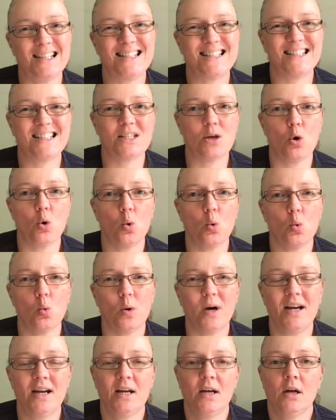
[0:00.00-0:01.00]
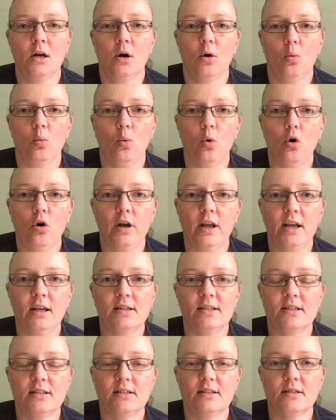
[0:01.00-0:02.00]
So
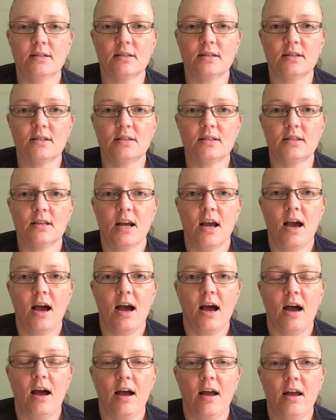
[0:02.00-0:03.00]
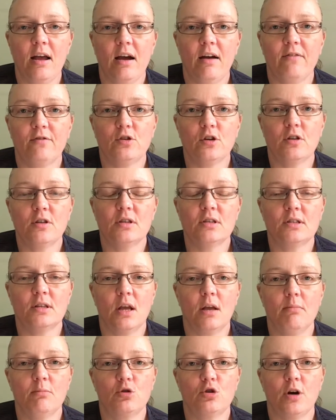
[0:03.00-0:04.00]
walking distances, I have done the
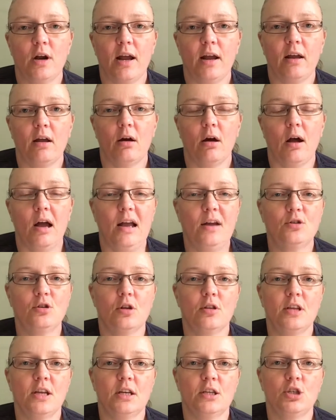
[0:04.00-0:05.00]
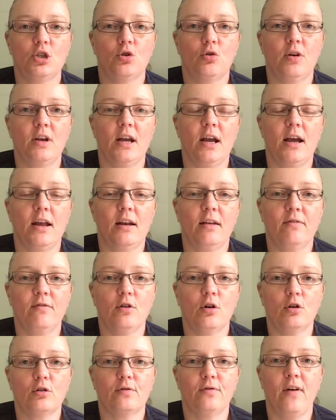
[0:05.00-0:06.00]
same track out on the estuary, and
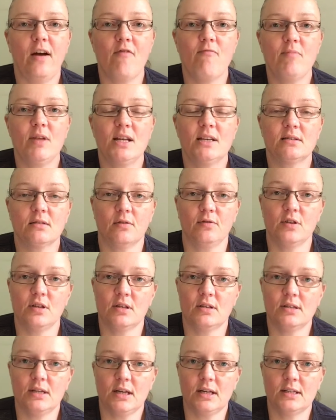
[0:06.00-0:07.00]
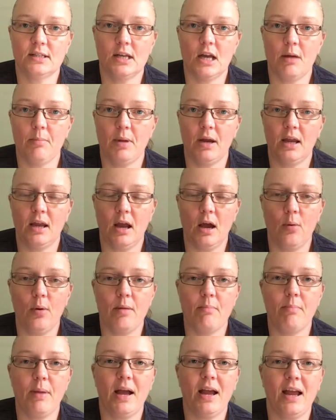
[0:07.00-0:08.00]
I've knocked 5 minutes off it the second time I
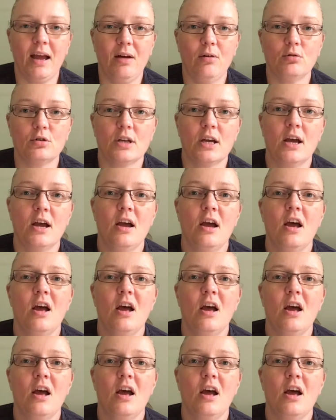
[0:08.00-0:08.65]
went back out.